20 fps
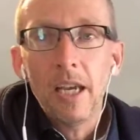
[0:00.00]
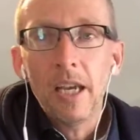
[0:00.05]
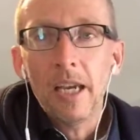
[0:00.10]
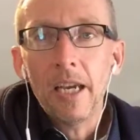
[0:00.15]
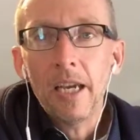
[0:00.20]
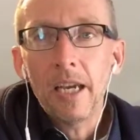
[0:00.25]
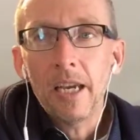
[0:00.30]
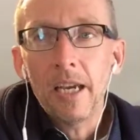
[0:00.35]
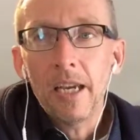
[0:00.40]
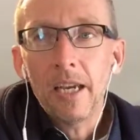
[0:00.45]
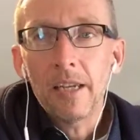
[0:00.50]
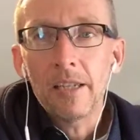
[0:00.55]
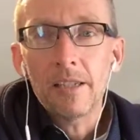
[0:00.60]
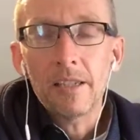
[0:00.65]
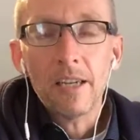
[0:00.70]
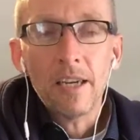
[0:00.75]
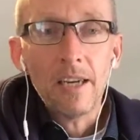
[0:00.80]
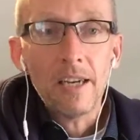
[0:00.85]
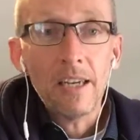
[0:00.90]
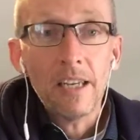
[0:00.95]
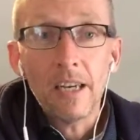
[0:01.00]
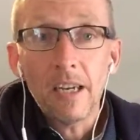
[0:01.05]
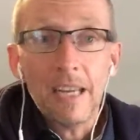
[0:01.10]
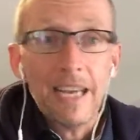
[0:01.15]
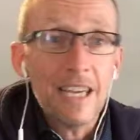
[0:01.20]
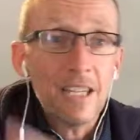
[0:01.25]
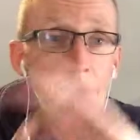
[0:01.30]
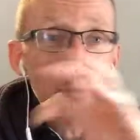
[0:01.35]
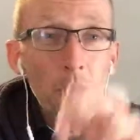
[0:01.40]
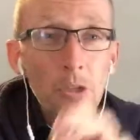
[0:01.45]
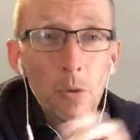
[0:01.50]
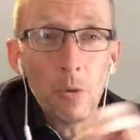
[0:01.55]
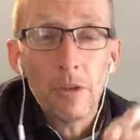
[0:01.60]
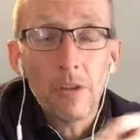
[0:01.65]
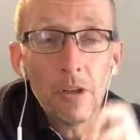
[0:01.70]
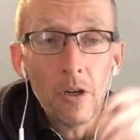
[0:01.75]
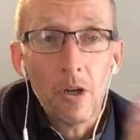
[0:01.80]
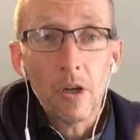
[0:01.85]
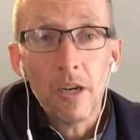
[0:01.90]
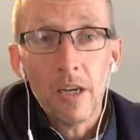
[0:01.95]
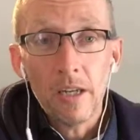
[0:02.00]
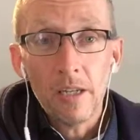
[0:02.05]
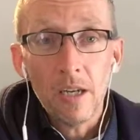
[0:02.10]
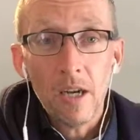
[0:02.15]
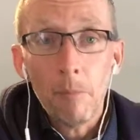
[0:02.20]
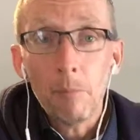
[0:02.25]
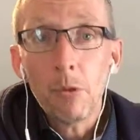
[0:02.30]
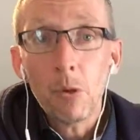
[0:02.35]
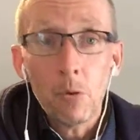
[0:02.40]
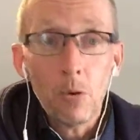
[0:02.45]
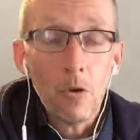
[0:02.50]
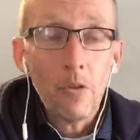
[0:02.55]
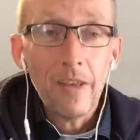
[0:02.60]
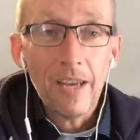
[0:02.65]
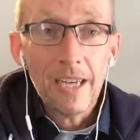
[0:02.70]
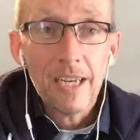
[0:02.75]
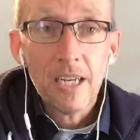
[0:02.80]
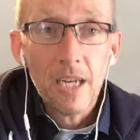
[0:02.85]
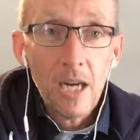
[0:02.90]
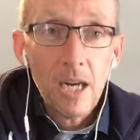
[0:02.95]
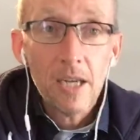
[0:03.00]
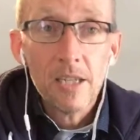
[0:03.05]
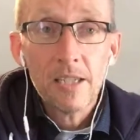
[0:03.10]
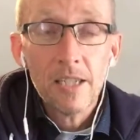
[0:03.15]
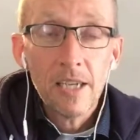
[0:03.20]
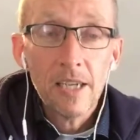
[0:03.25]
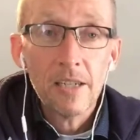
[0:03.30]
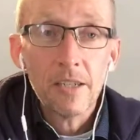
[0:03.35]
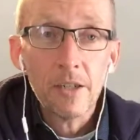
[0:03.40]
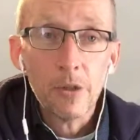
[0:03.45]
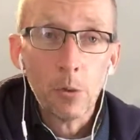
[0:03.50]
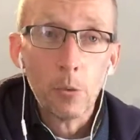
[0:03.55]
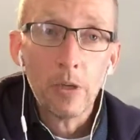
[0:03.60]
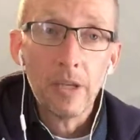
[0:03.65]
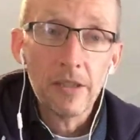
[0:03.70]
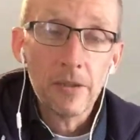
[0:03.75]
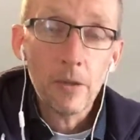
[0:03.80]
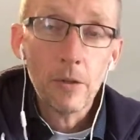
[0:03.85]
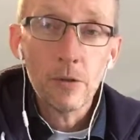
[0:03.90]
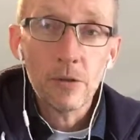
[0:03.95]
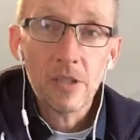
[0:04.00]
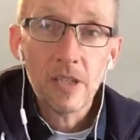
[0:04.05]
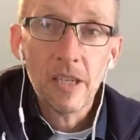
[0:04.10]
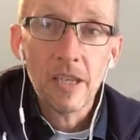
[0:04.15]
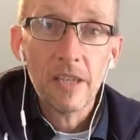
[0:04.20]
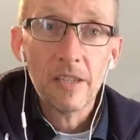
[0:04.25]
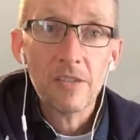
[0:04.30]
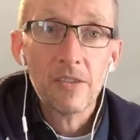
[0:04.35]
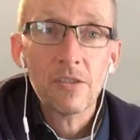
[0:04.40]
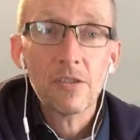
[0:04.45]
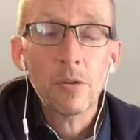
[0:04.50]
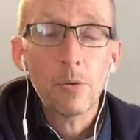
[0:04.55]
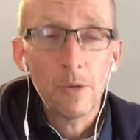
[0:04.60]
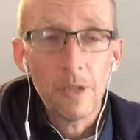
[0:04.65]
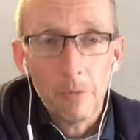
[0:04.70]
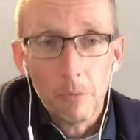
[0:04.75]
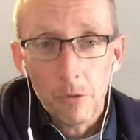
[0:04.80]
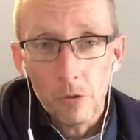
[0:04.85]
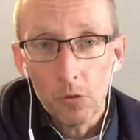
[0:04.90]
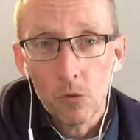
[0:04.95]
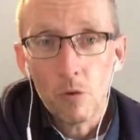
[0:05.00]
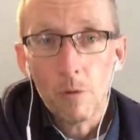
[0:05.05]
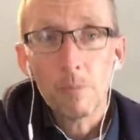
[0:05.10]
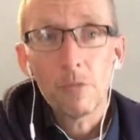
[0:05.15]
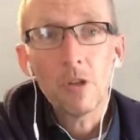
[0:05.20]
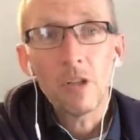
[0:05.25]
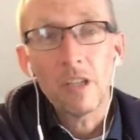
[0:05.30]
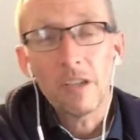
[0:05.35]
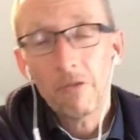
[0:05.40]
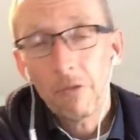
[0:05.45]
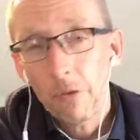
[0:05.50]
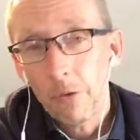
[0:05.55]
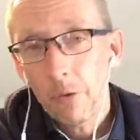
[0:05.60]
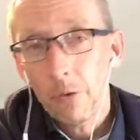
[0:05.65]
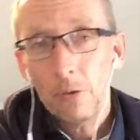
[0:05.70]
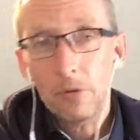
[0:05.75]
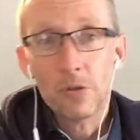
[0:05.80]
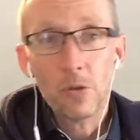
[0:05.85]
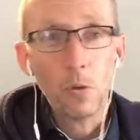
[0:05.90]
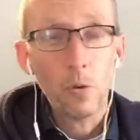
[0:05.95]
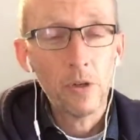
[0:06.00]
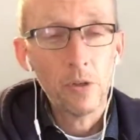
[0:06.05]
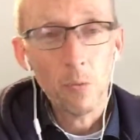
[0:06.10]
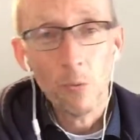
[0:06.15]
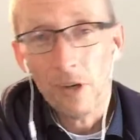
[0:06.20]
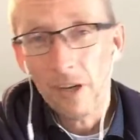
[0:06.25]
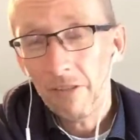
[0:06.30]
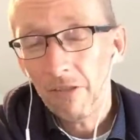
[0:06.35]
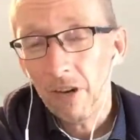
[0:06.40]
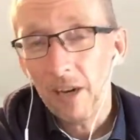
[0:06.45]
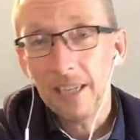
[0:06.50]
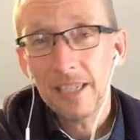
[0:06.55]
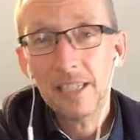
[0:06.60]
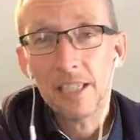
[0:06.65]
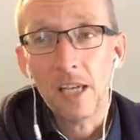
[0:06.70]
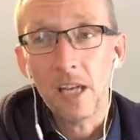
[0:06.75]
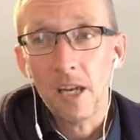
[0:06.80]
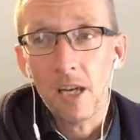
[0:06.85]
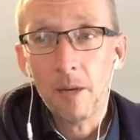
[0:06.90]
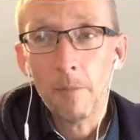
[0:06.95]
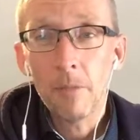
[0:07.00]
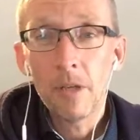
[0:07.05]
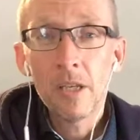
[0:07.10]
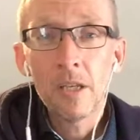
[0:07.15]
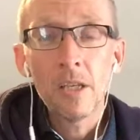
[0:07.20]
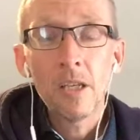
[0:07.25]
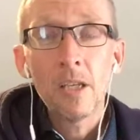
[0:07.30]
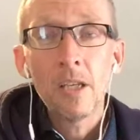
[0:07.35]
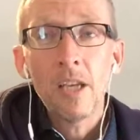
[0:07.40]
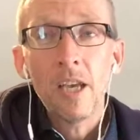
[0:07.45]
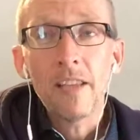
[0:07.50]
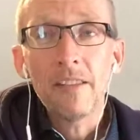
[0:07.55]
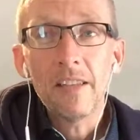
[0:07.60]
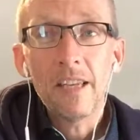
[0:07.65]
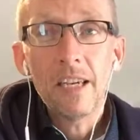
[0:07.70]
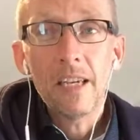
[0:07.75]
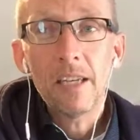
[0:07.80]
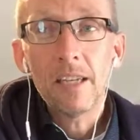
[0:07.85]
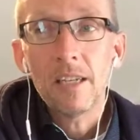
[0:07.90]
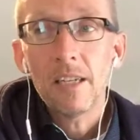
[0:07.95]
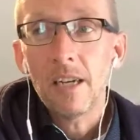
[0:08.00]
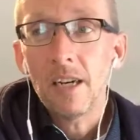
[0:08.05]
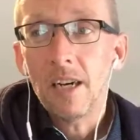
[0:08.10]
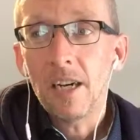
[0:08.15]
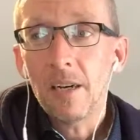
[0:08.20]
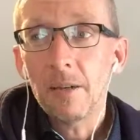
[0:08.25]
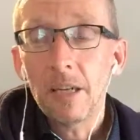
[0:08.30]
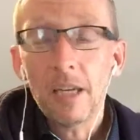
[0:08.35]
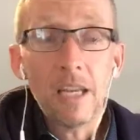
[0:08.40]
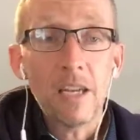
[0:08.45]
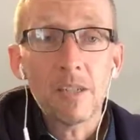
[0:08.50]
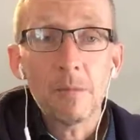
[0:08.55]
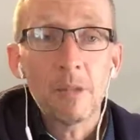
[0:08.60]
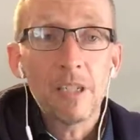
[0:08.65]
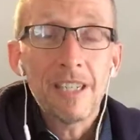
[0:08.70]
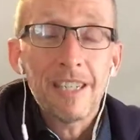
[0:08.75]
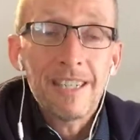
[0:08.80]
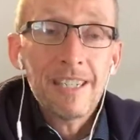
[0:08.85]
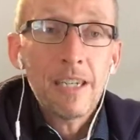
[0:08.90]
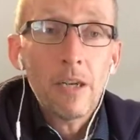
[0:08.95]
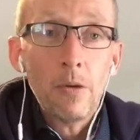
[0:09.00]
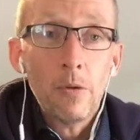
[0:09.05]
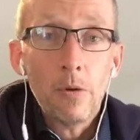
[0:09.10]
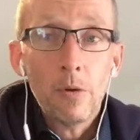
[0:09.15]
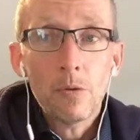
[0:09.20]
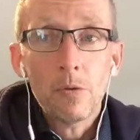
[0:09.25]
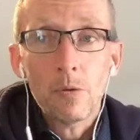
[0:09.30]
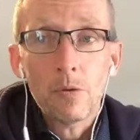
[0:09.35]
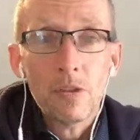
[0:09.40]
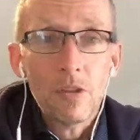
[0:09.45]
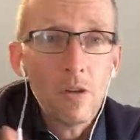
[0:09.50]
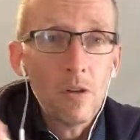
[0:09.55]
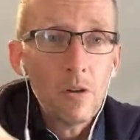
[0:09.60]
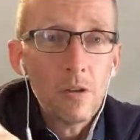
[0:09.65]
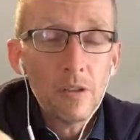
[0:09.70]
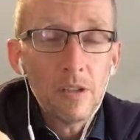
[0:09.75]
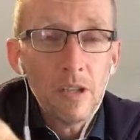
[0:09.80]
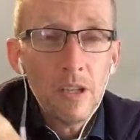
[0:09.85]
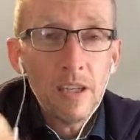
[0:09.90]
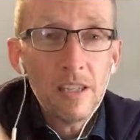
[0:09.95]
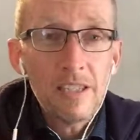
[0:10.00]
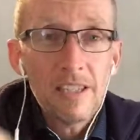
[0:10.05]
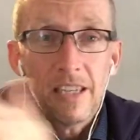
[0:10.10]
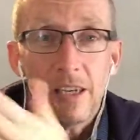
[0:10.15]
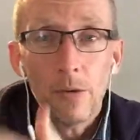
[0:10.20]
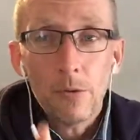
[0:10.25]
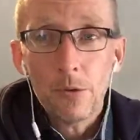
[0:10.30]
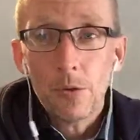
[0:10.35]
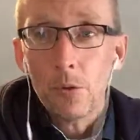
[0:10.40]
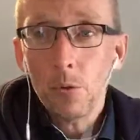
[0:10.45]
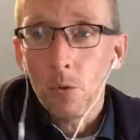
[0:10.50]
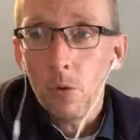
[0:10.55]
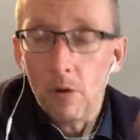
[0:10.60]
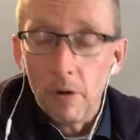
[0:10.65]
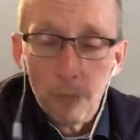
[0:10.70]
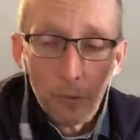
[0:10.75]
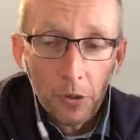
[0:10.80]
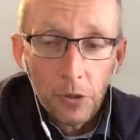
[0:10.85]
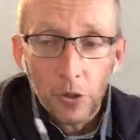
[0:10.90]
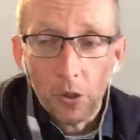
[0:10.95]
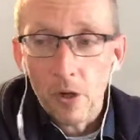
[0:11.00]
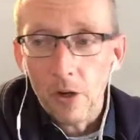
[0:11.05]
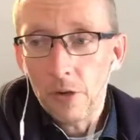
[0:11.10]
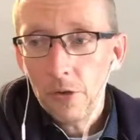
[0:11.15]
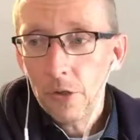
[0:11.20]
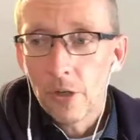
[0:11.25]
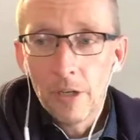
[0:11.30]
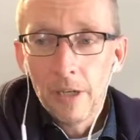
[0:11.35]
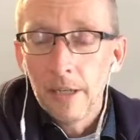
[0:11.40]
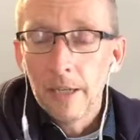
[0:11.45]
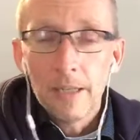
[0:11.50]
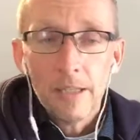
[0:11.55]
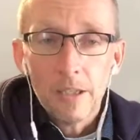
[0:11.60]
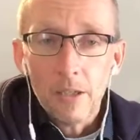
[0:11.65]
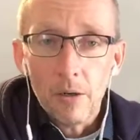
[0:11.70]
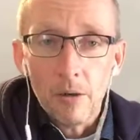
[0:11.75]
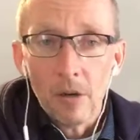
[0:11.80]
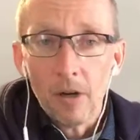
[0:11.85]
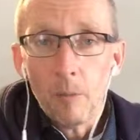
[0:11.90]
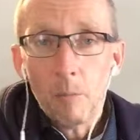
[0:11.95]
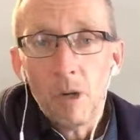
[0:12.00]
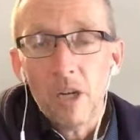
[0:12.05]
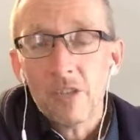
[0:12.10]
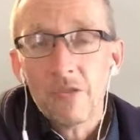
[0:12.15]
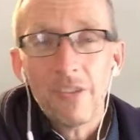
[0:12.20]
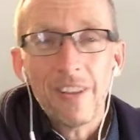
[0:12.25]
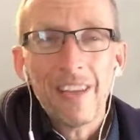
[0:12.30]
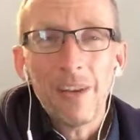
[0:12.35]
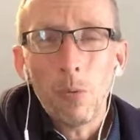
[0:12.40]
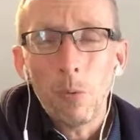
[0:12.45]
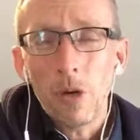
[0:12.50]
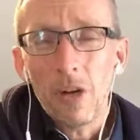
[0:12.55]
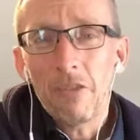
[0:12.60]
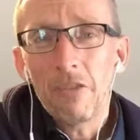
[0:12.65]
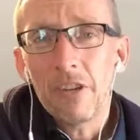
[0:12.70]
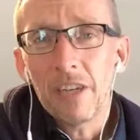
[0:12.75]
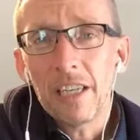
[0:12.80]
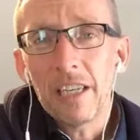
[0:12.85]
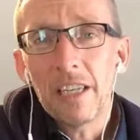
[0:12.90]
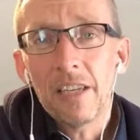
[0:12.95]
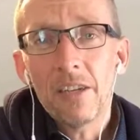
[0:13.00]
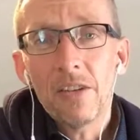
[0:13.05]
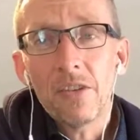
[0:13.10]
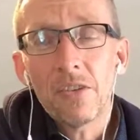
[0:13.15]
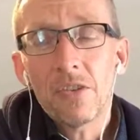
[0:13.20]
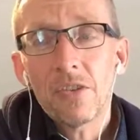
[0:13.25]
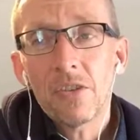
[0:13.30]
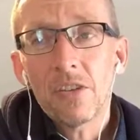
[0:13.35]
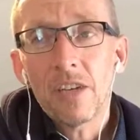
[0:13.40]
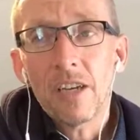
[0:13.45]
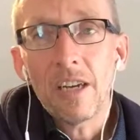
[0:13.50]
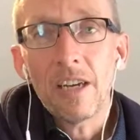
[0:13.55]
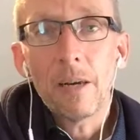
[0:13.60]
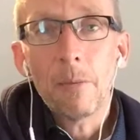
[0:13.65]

And it allows me to go in there and upload all that content and create those things, so it would drip deliver those according to whatever I set up, and then it allows me to sell those. So it's an online sales tool. I want to charge $100 for that, whatever it is.